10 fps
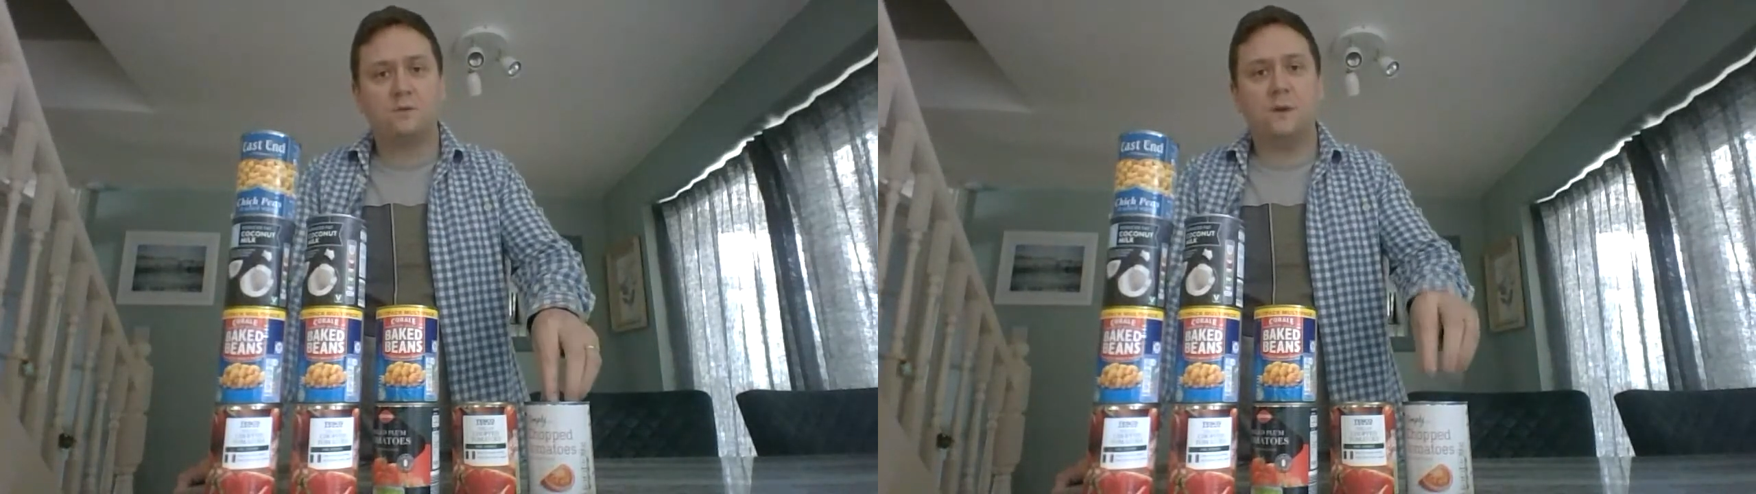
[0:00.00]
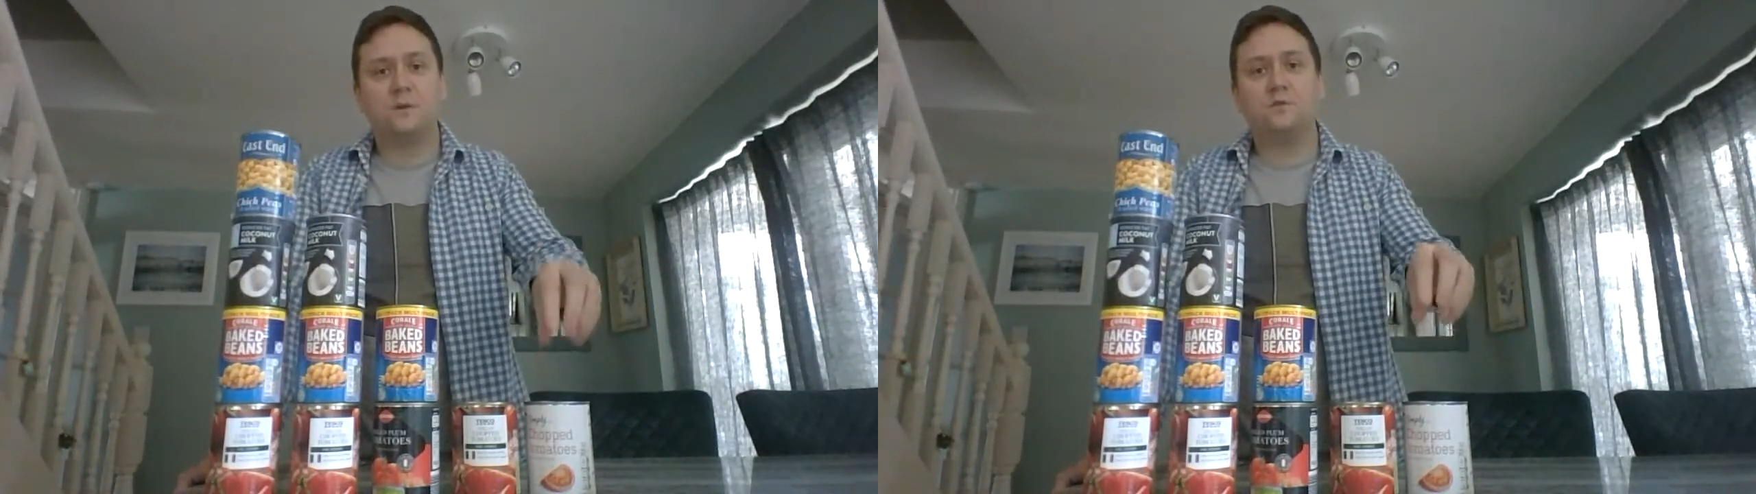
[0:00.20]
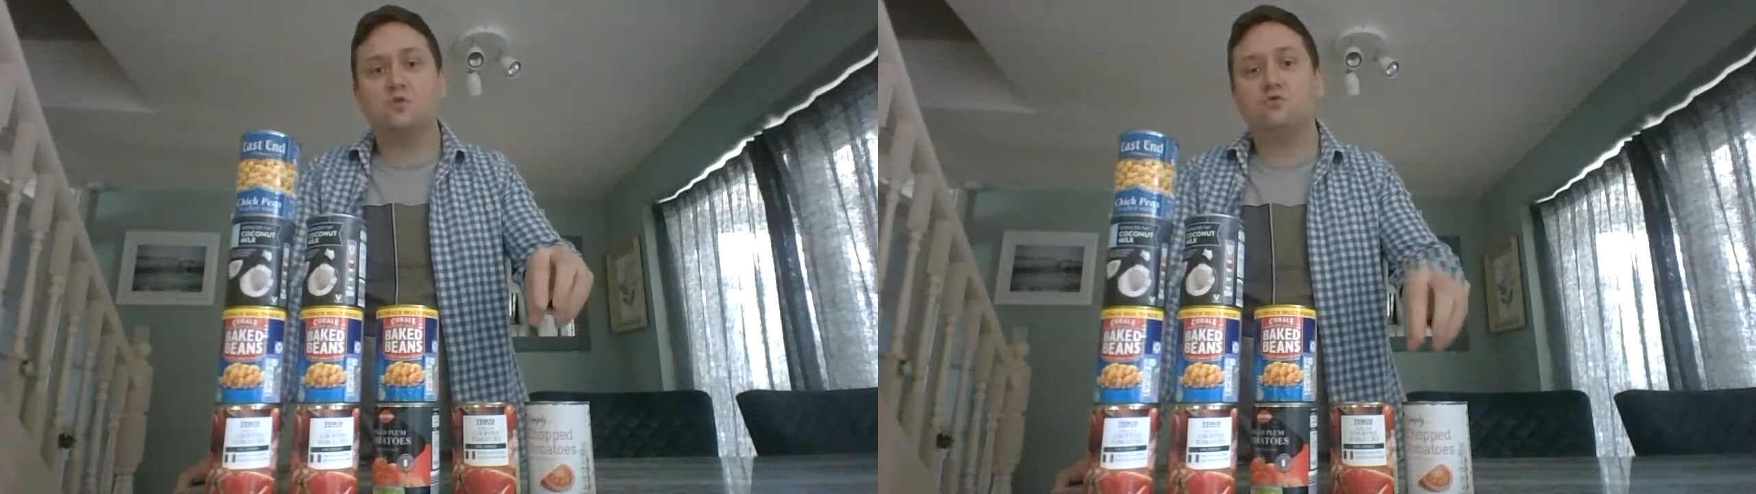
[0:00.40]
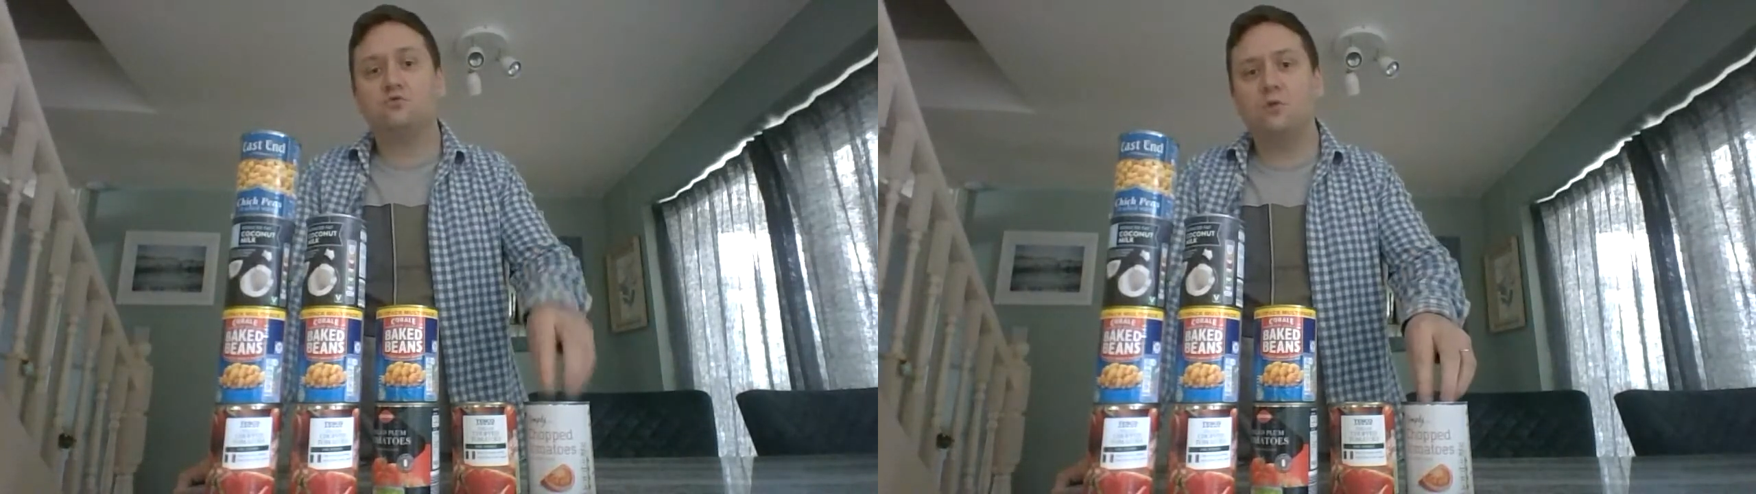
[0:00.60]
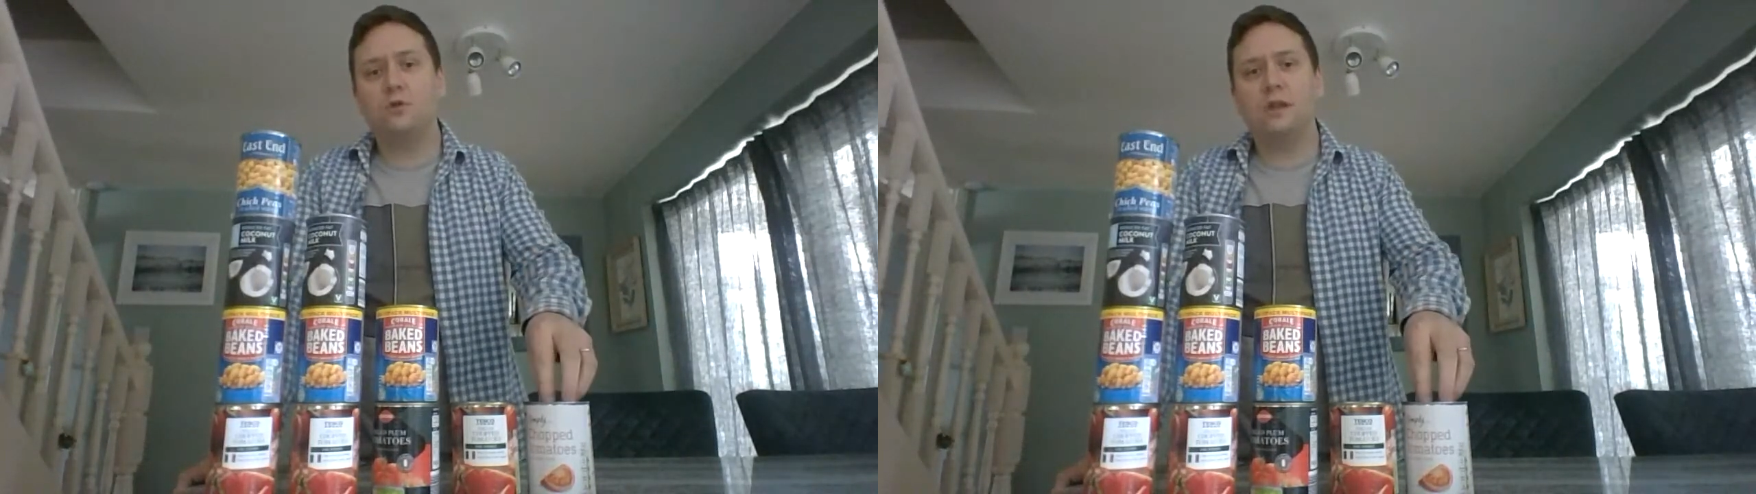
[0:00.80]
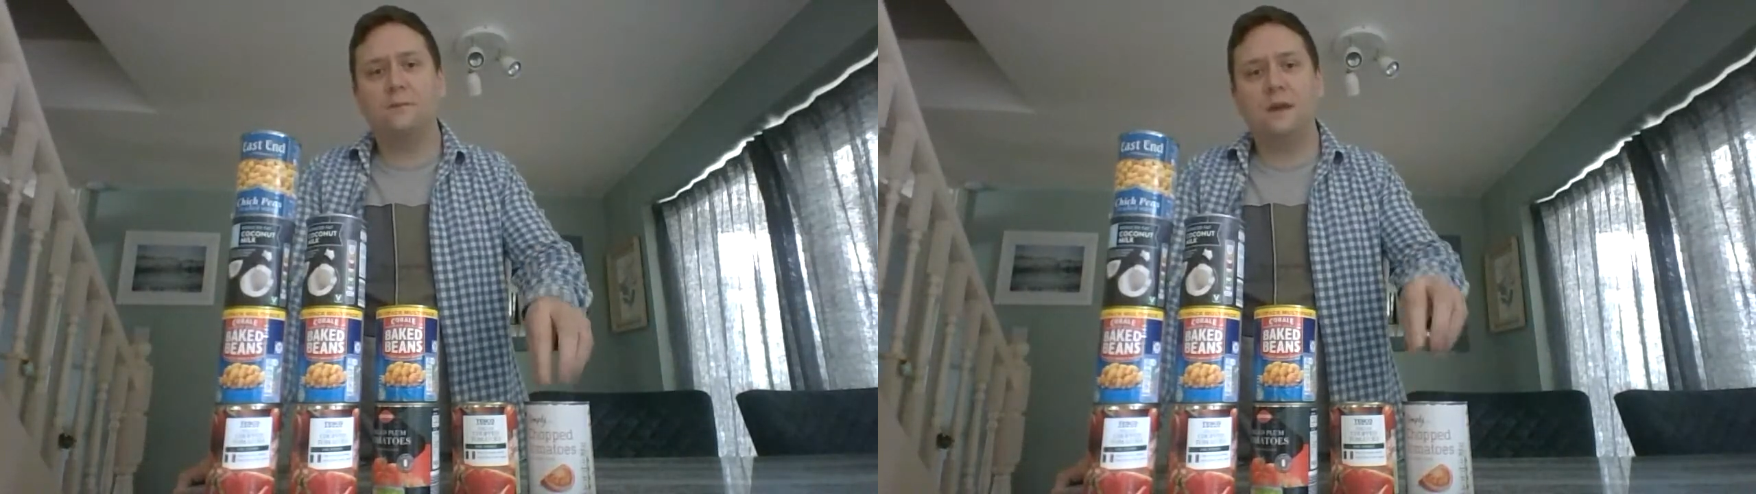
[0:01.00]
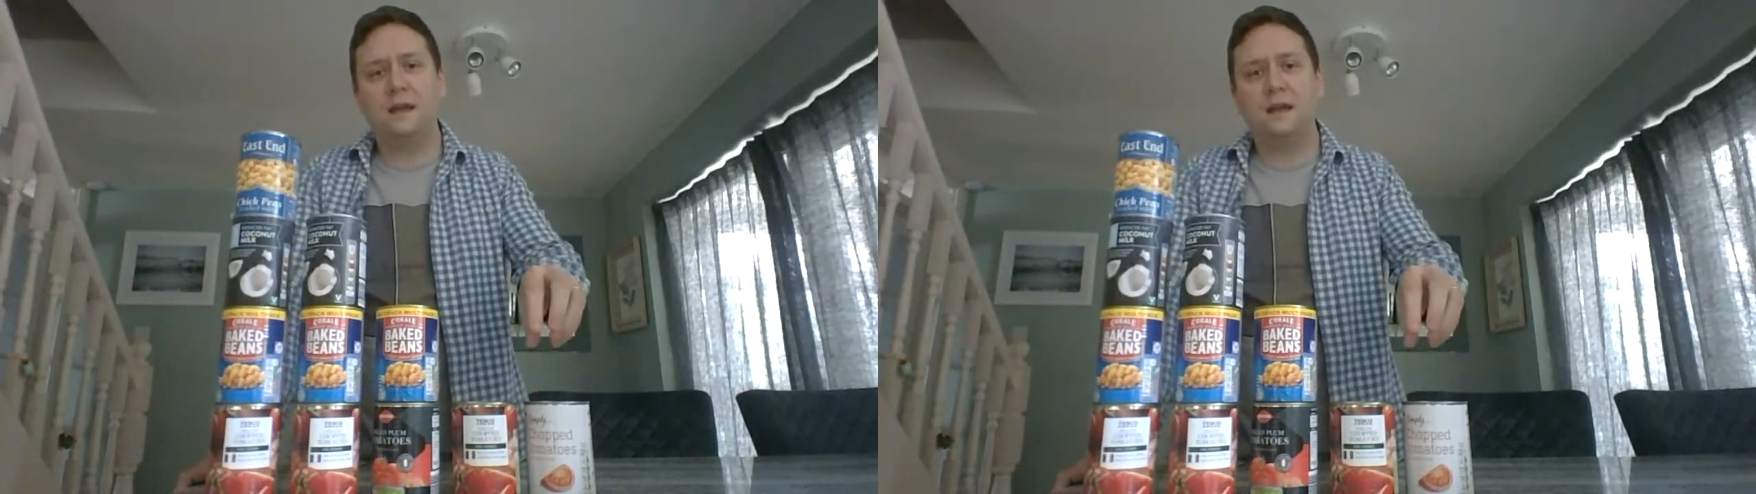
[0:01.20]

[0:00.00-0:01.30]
to be able to draw them